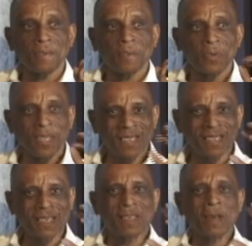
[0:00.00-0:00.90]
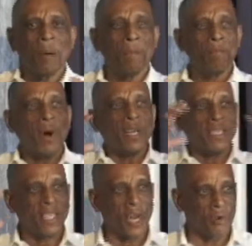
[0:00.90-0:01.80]
So this is a
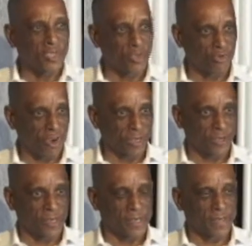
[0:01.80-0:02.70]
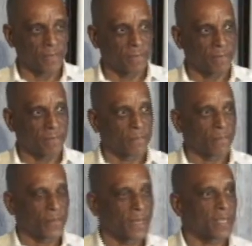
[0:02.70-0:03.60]
monetary structure.
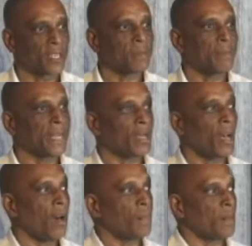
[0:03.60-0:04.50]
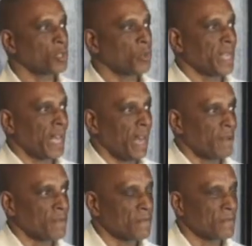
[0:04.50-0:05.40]
It doesn't matter how much we
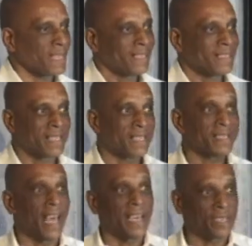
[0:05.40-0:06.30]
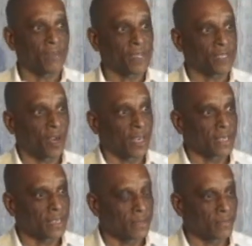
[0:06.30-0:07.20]
have. The design of the
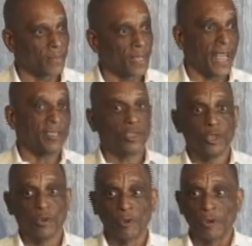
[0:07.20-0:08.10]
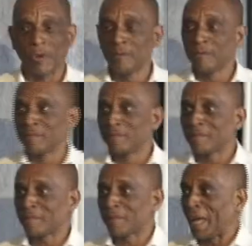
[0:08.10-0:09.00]
dollar and the euro
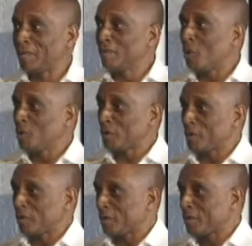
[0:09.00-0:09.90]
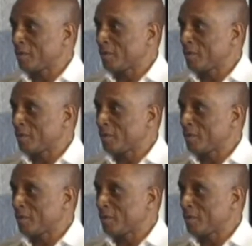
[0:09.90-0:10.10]
and most